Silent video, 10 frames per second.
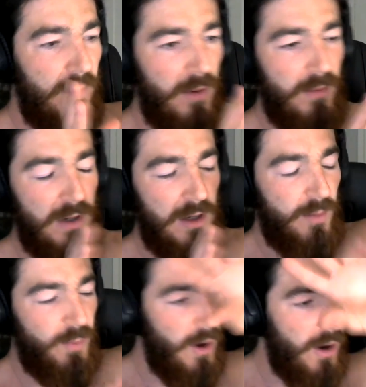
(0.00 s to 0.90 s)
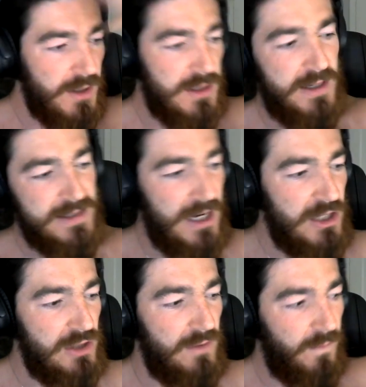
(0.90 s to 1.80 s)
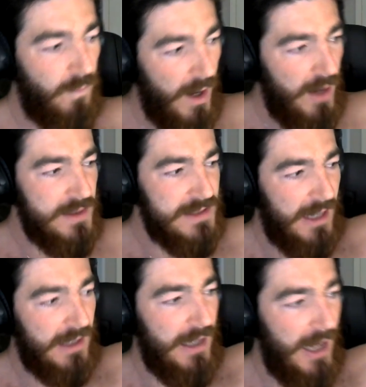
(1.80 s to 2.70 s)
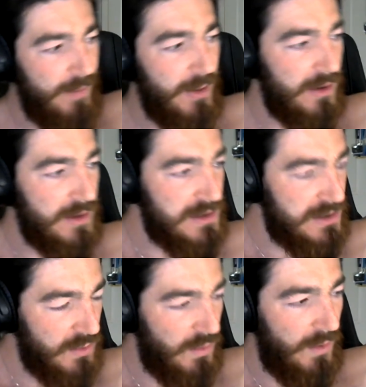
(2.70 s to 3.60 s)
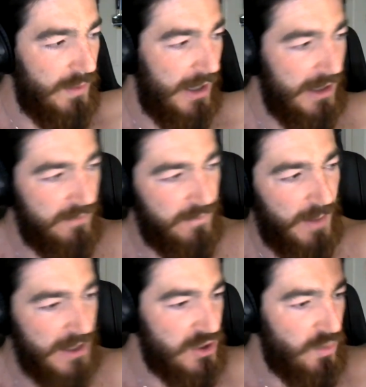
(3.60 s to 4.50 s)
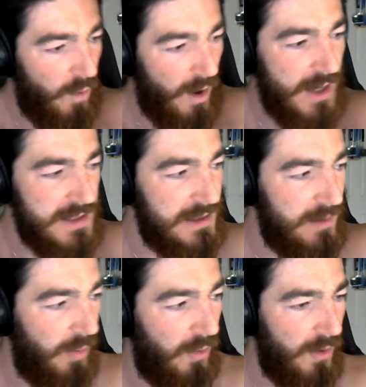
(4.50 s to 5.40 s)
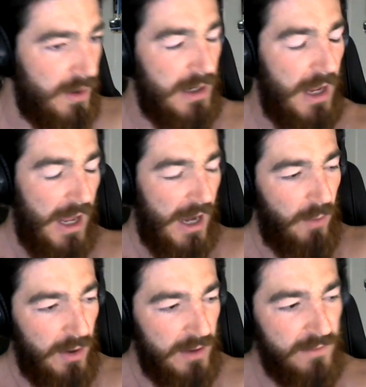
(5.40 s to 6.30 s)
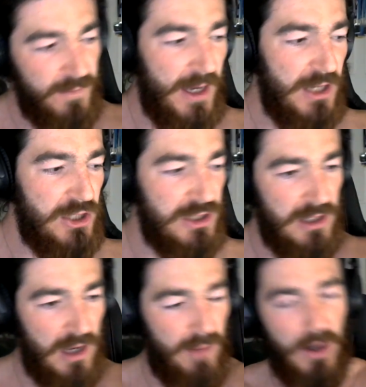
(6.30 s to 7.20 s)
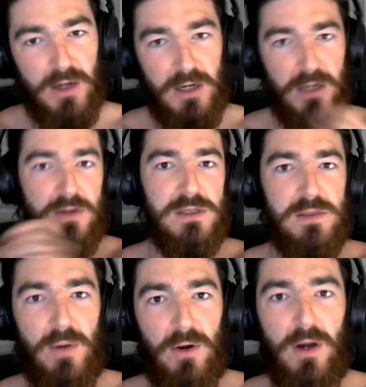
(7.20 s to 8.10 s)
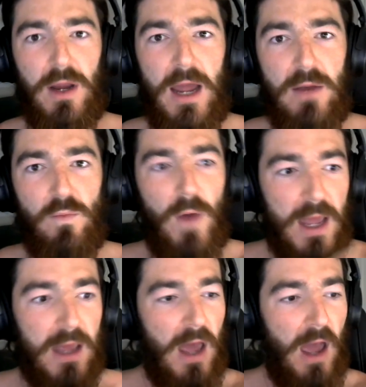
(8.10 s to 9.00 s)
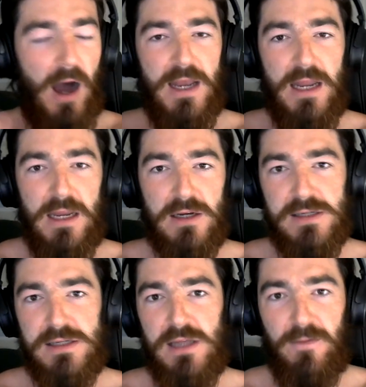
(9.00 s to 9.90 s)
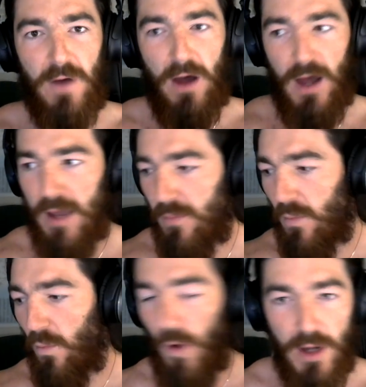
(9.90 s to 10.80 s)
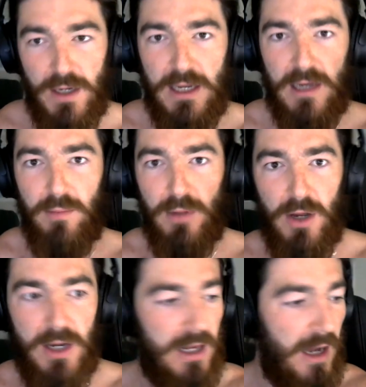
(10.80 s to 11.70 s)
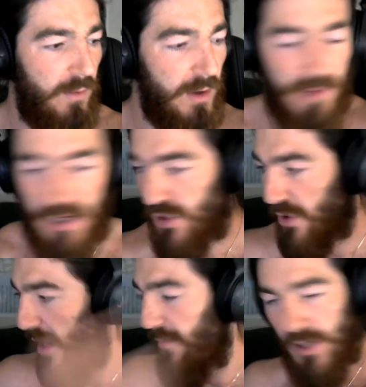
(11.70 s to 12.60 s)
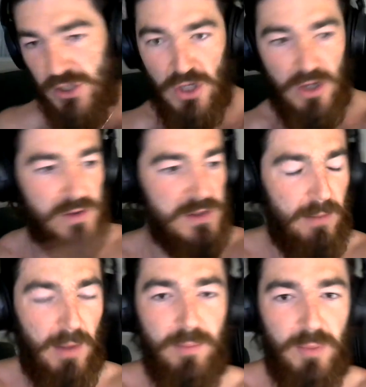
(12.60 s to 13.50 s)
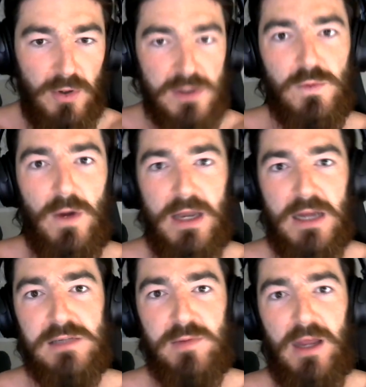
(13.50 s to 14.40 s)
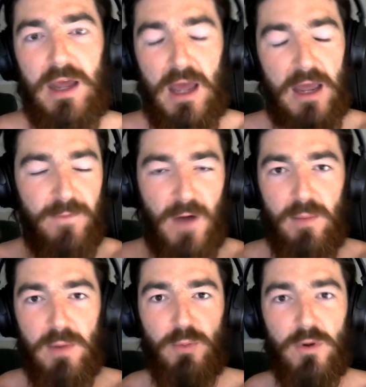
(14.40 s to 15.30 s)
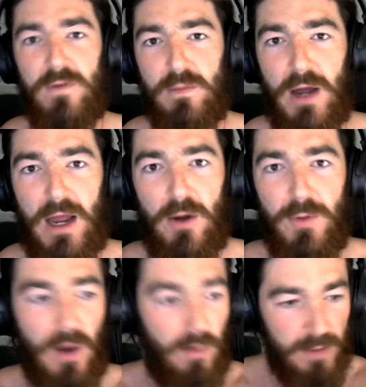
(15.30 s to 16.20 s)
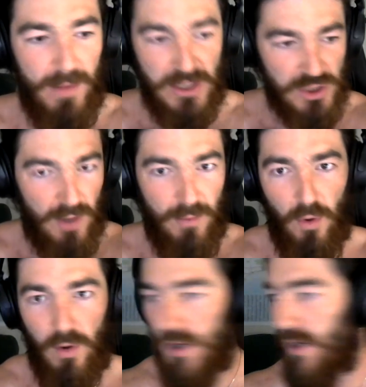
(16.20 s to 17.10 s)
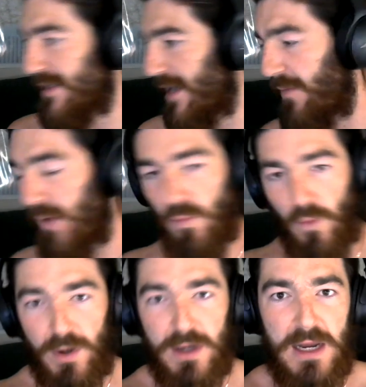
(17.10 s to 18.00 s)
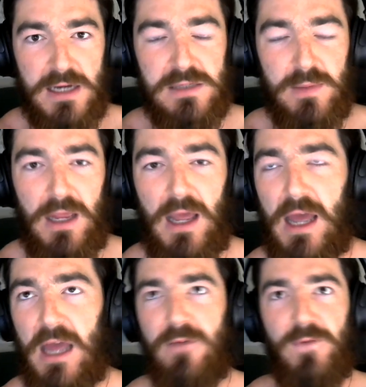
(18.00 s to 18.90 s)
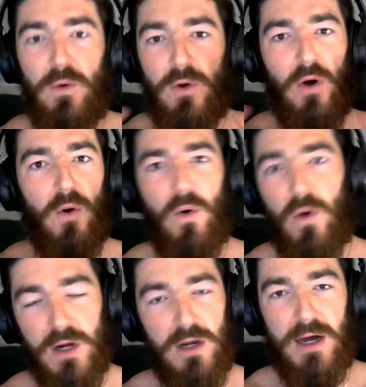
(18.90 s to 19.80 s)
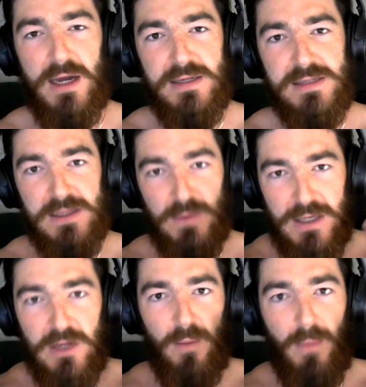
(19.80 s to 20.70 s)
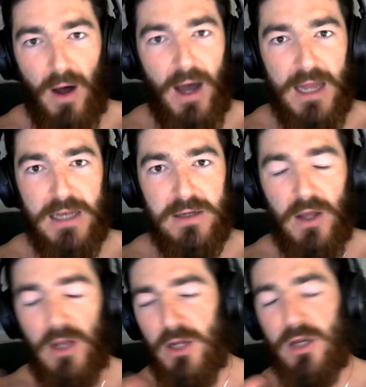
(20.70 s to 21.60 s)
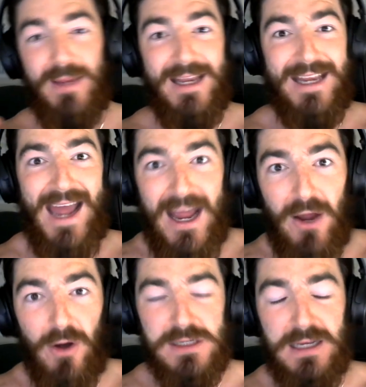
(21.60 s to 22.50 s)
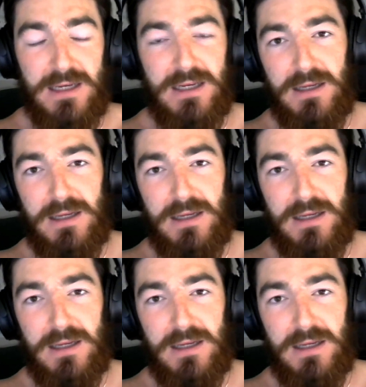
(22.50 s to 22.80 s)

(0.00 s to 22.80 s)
prioritization of where exactly am I going to store that information? Why is it important? And what information am I going to use tomorrow? And where I need, because if I'm working and I'm learning, I want to make sure I have my journals and my books right next to me. If I'm improving my health, I want to make sure I'm organized and I have my water next to me. If you're not organized in your mind, you're going to be chaotic